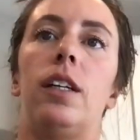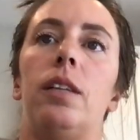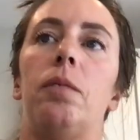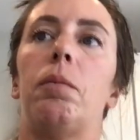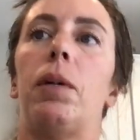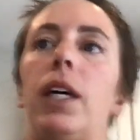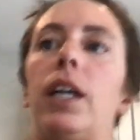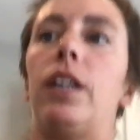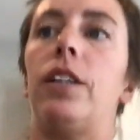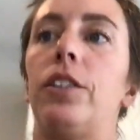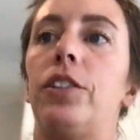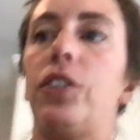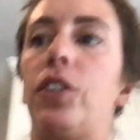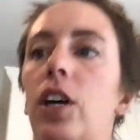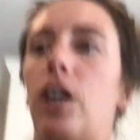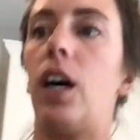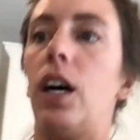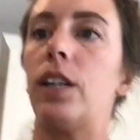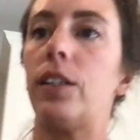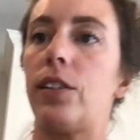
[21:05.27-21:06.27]
My other
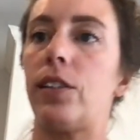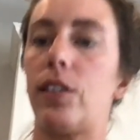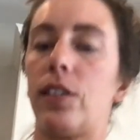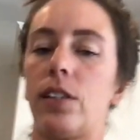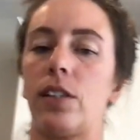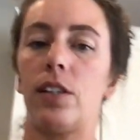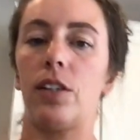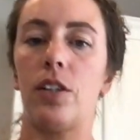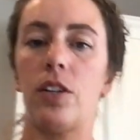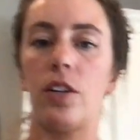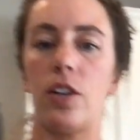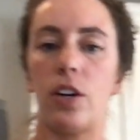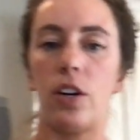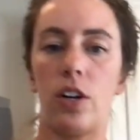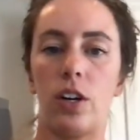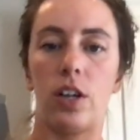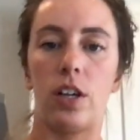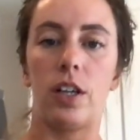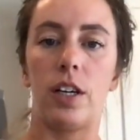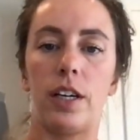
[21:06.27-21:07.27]
tots
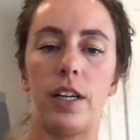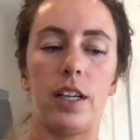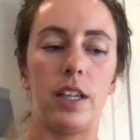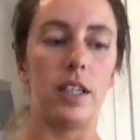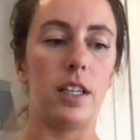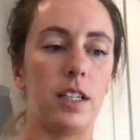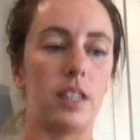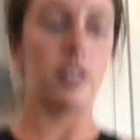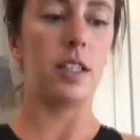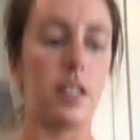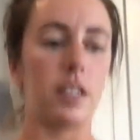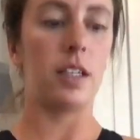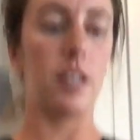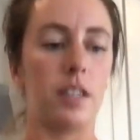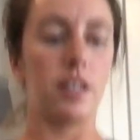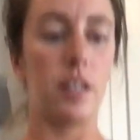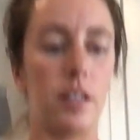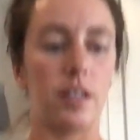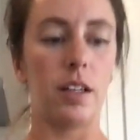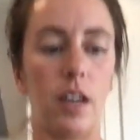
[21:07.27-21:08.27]
are in
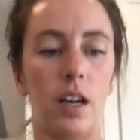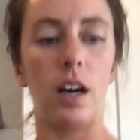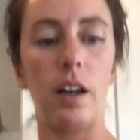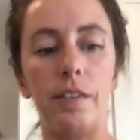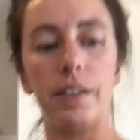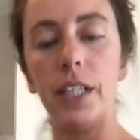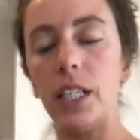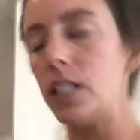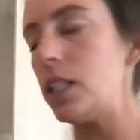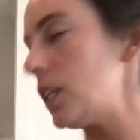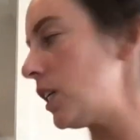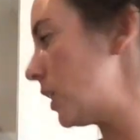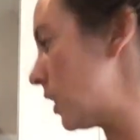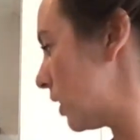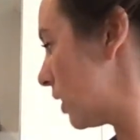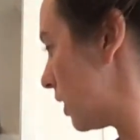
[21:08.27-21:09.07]
the oven.